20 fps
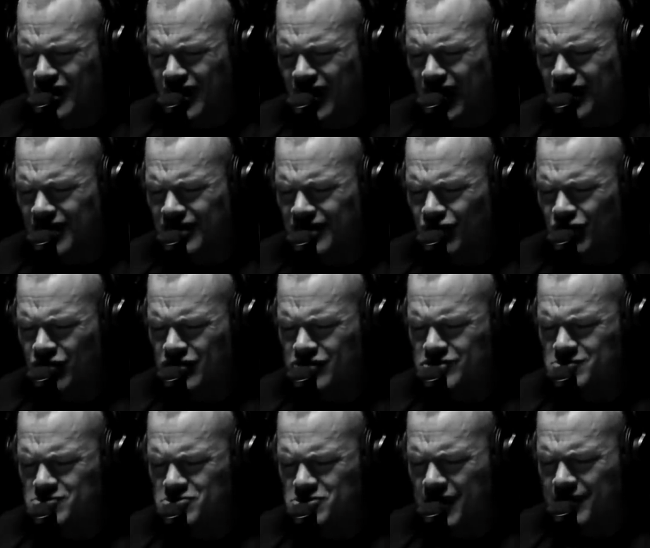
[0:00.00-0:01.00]
And when you're
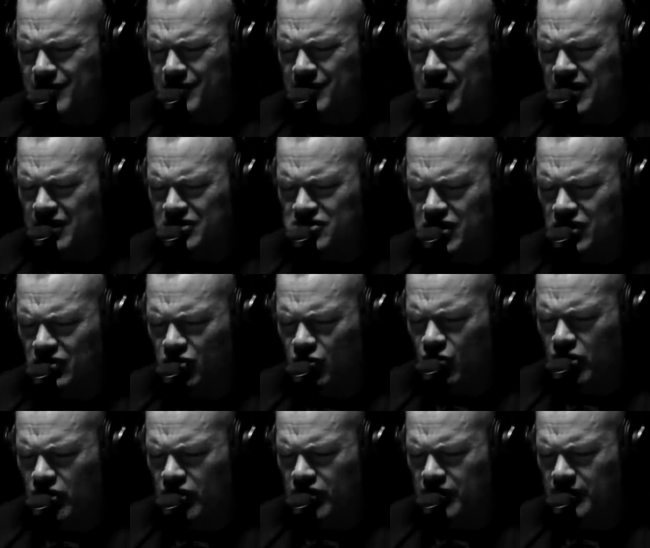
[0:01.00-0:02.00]
subscribing to podcasts, check out the
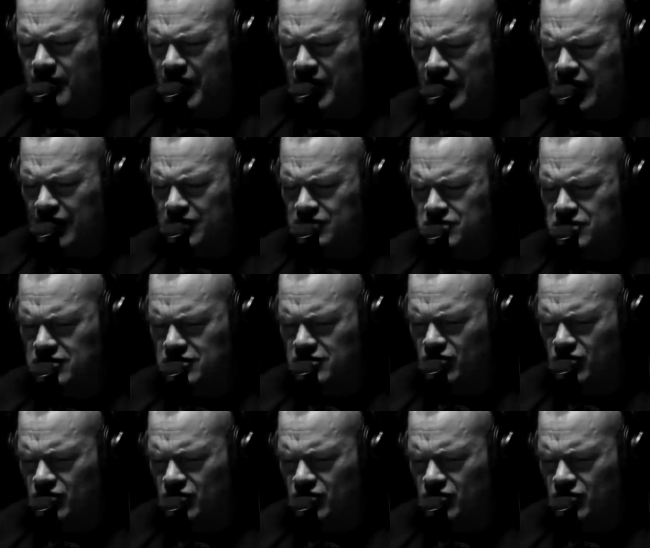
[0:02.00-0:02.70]
Warrior Kid podcast.